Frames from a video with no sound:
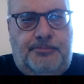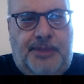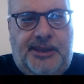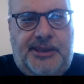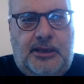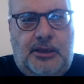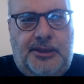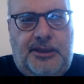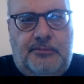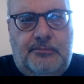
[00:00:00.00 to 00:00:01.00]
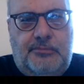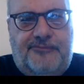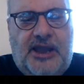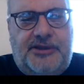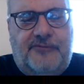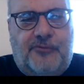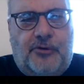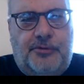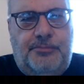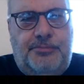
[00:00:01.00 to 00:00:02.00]
basically fighting
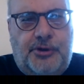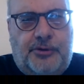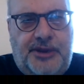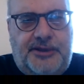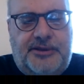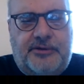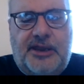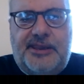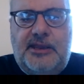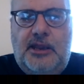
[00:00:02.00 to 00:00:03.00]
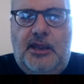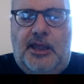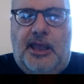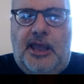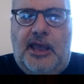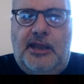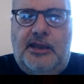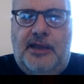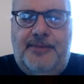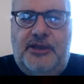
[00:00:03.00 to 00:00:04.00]
for your interests.
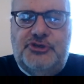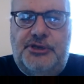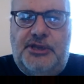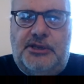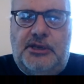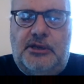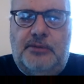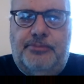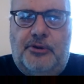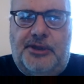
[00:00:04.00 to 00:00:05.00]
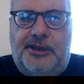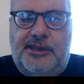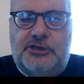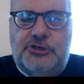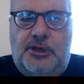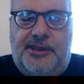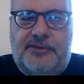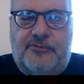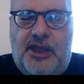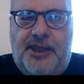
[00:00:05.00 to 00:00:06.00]
And I mentioned that in the book, it's actually
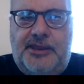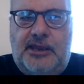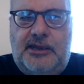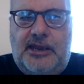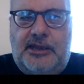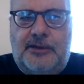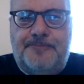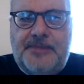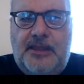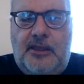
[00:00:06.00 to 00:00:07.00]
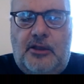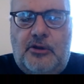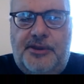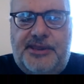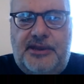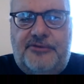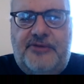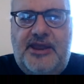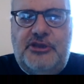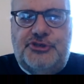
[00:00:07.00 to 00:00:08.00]
striking that the
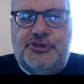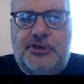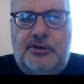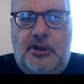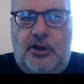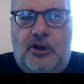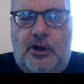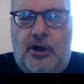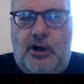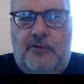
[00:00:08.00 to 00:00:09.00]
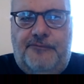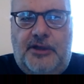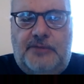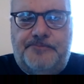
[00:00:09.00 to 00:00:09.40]
concentration of